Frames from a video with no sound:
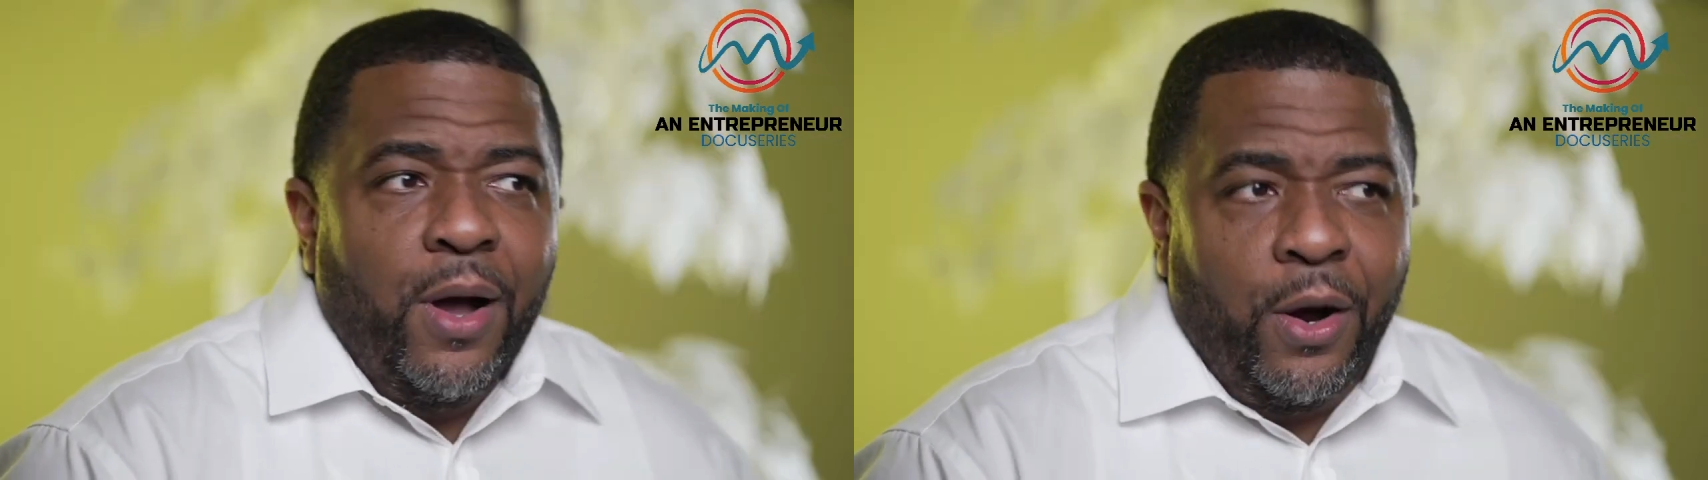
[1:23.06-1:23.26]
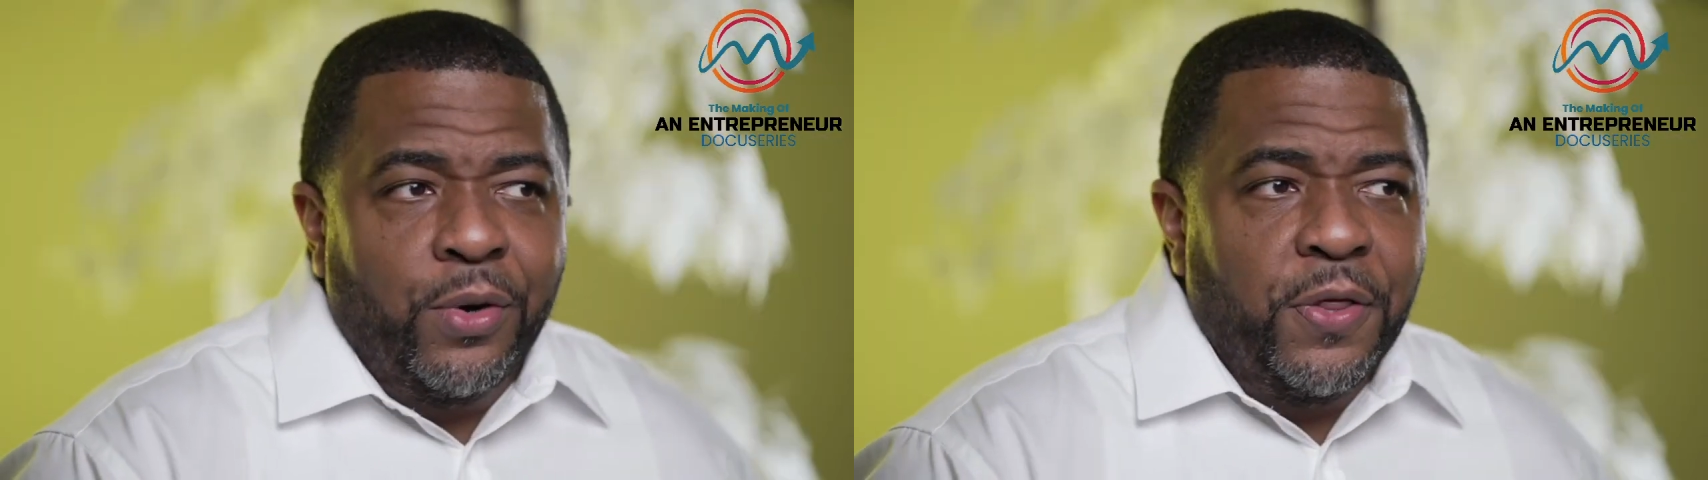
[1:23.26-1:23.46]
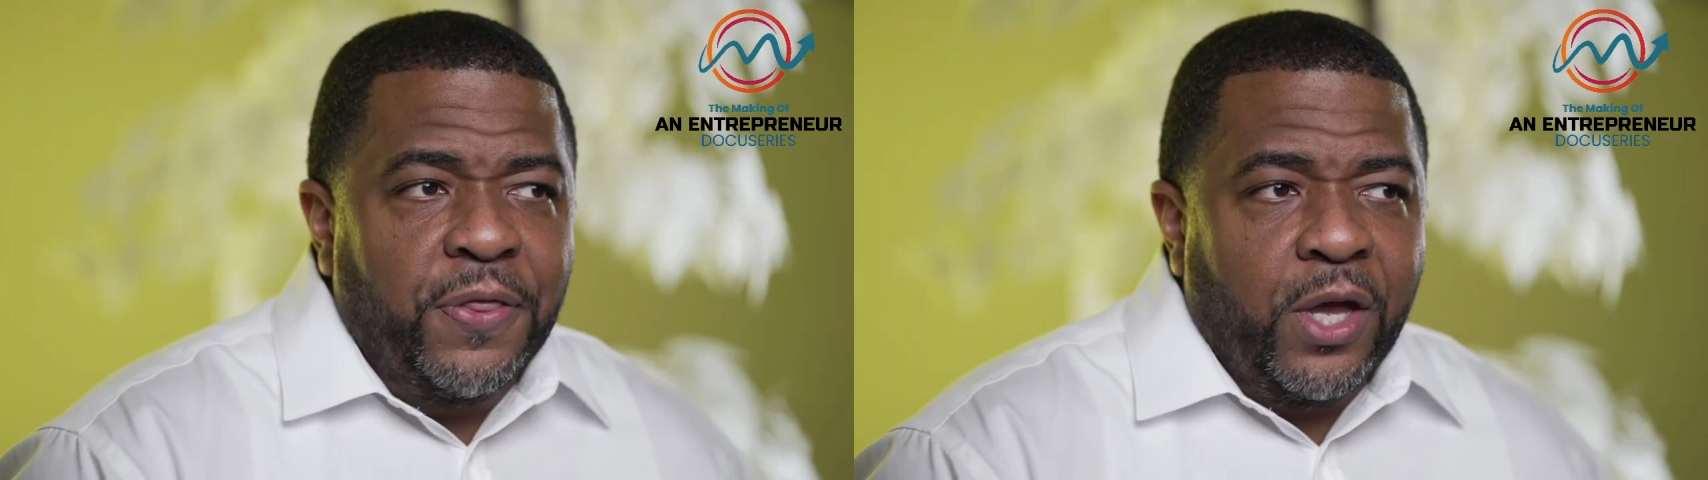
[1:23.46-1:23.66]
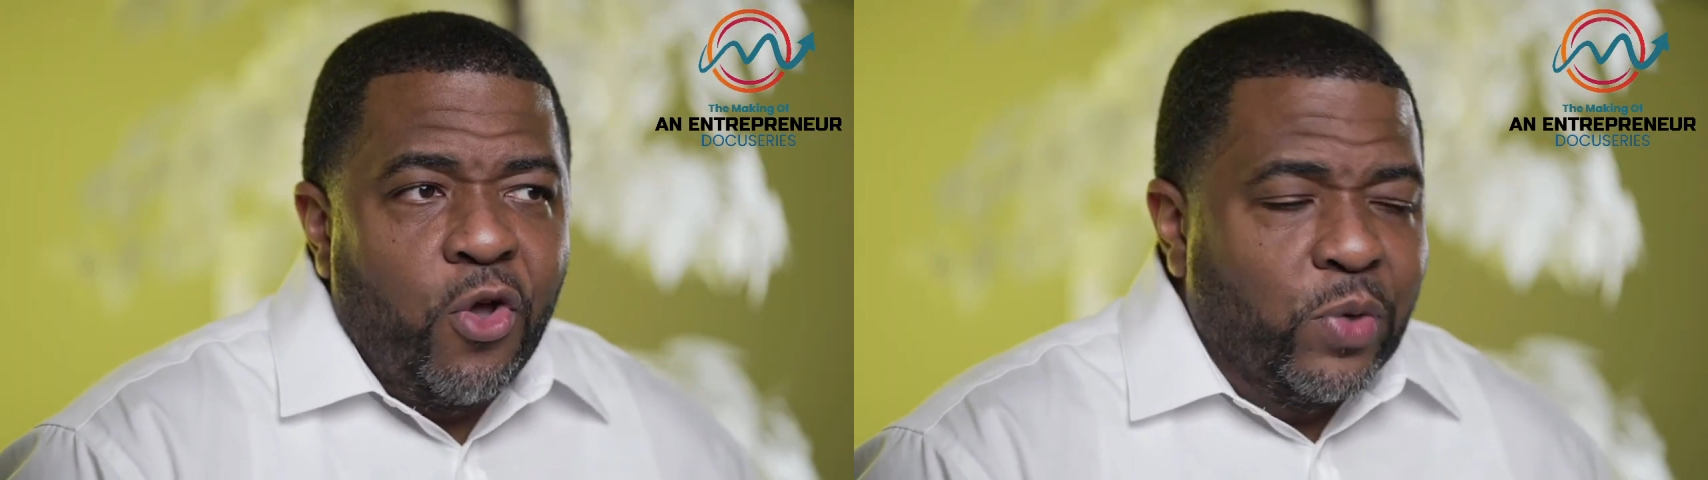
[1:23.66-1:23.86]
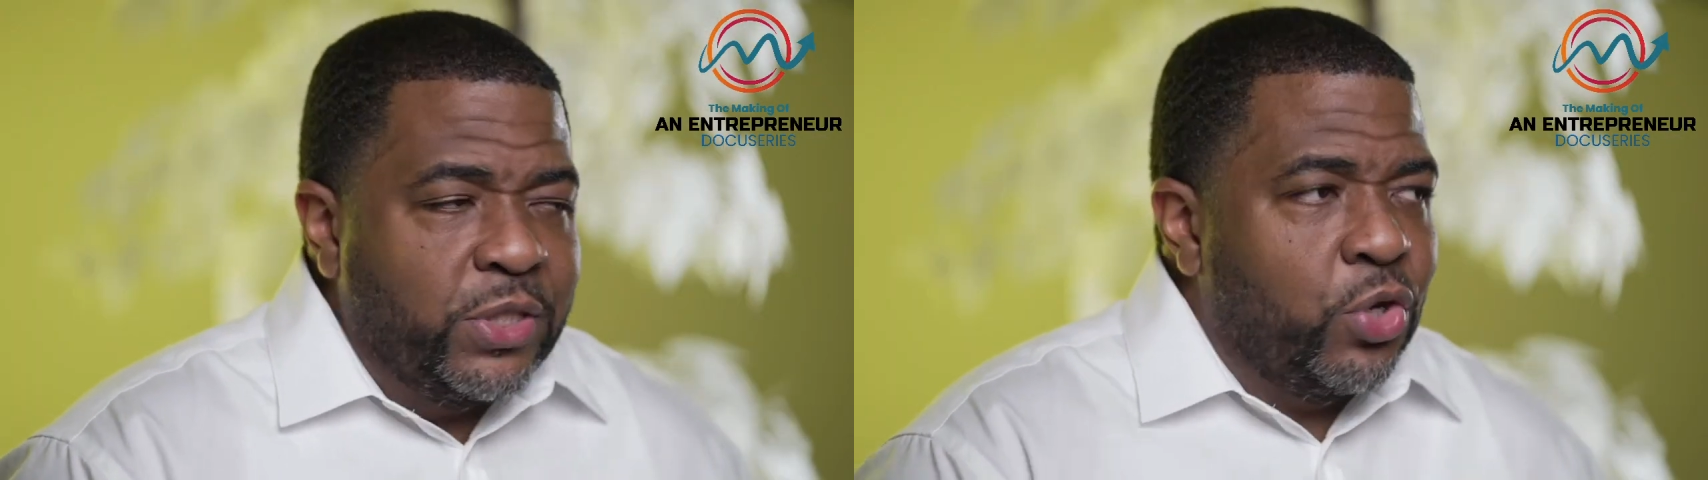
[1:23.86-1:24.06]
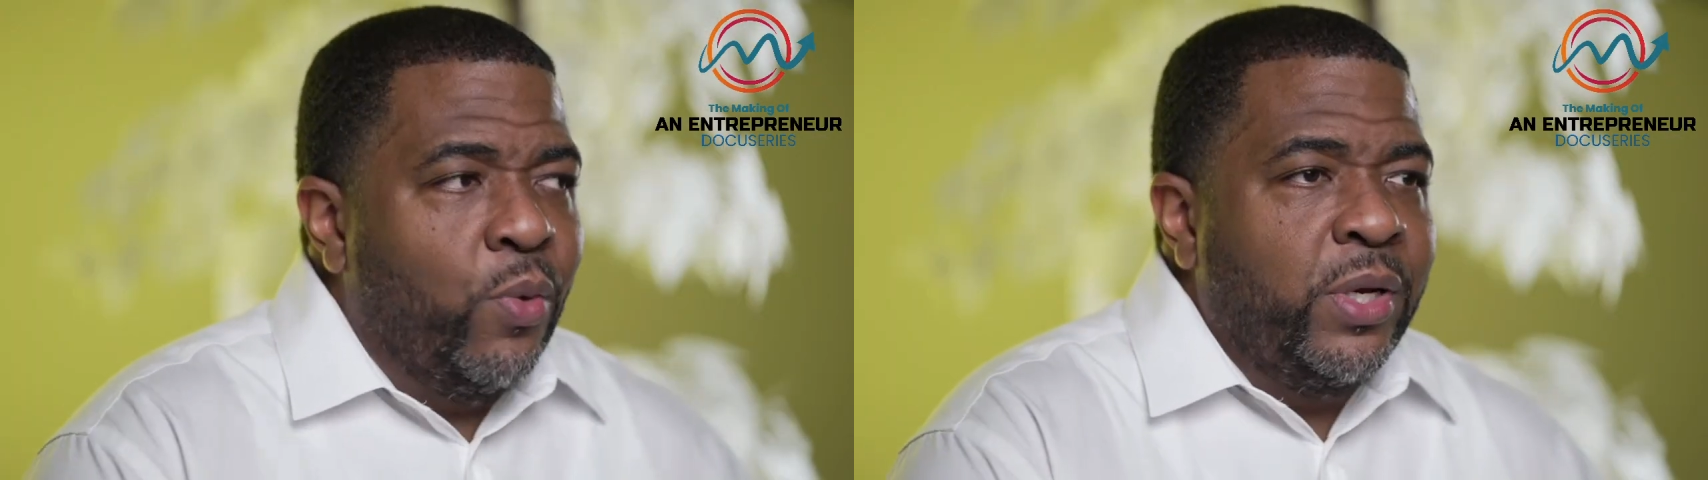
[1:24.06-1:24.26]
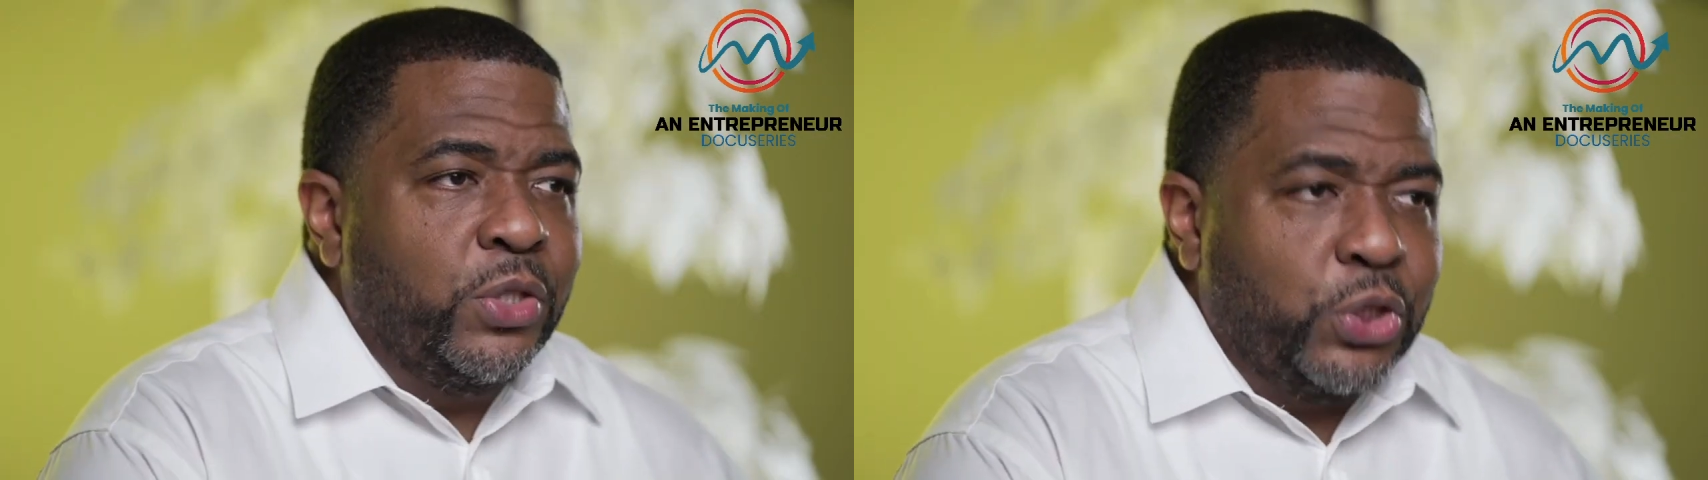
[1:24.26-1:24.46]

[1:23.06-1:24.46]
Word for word: are going to think, what someone else